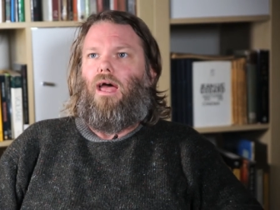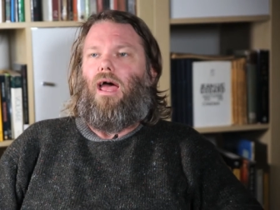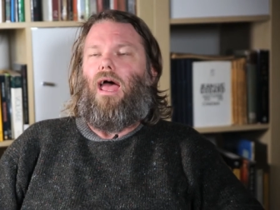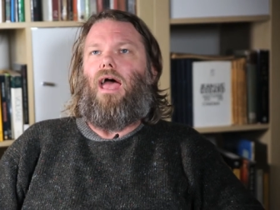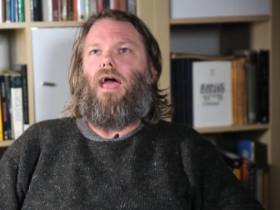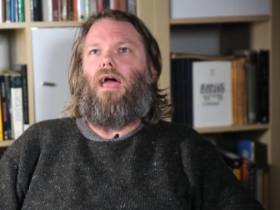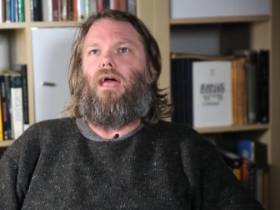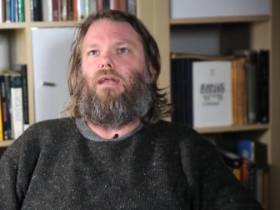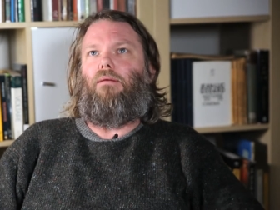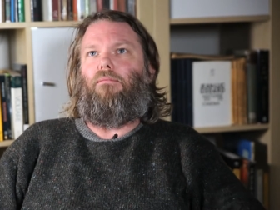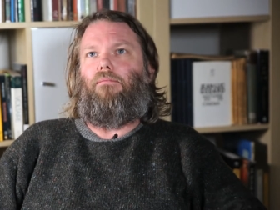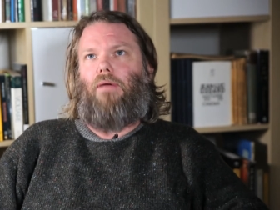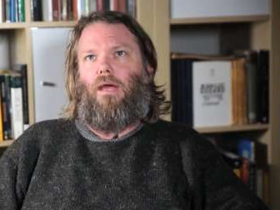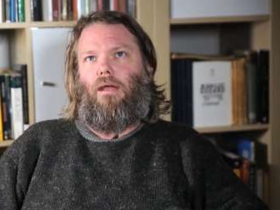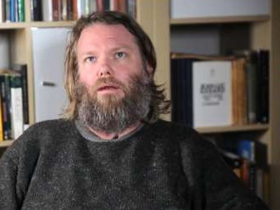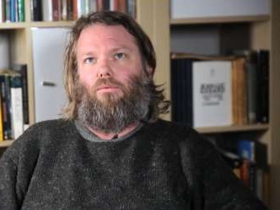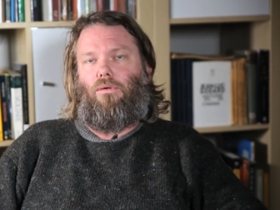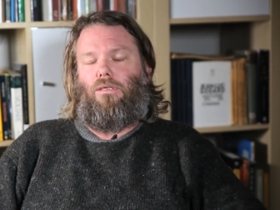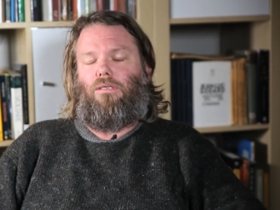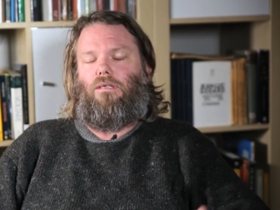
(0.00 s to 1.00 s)
and it,
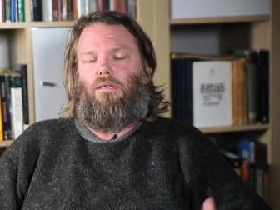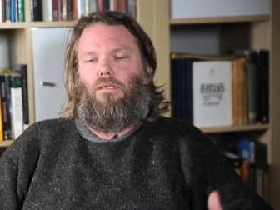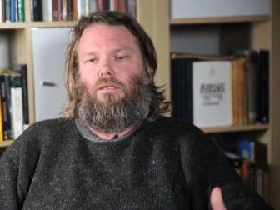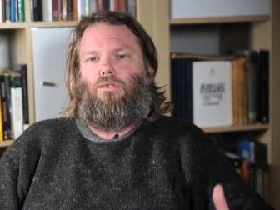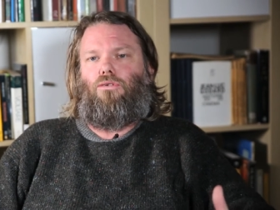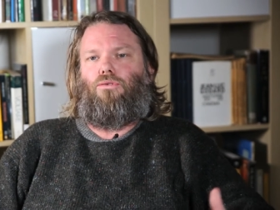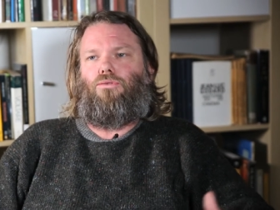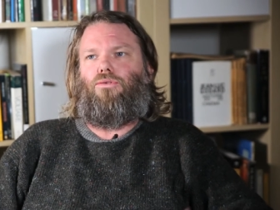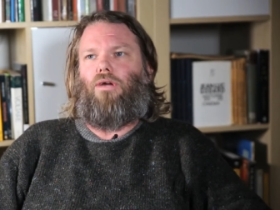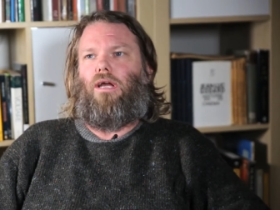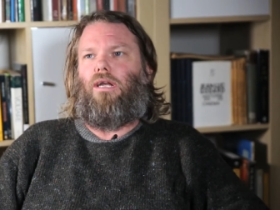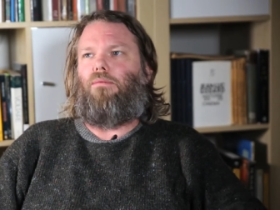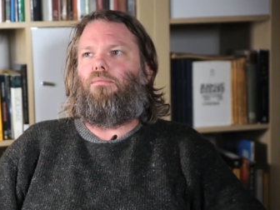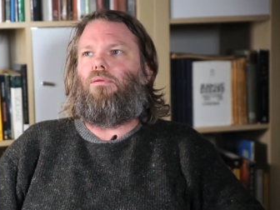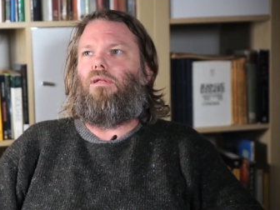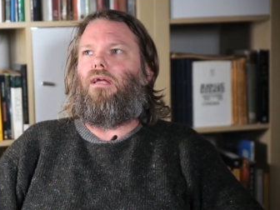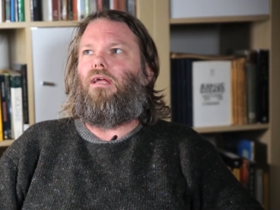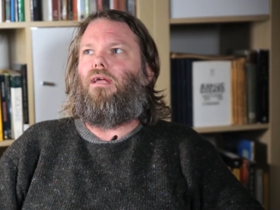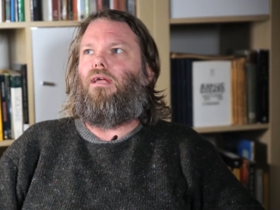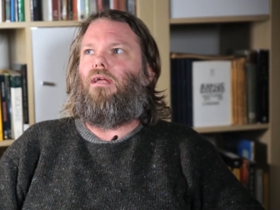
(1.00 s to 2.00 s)
and it was an
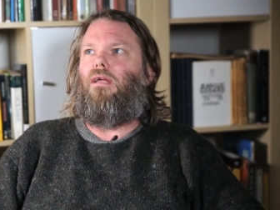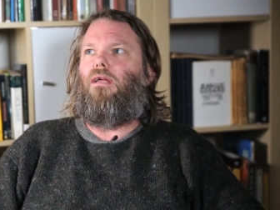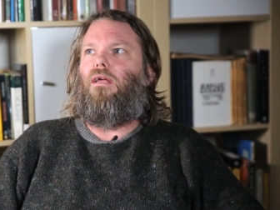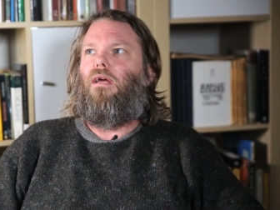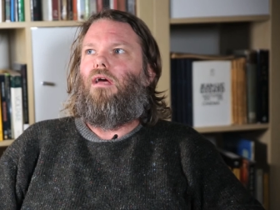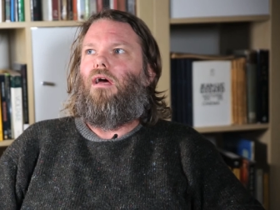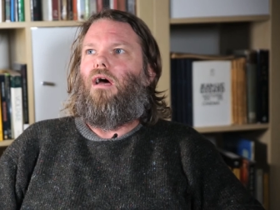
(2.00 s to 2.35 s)
incredibly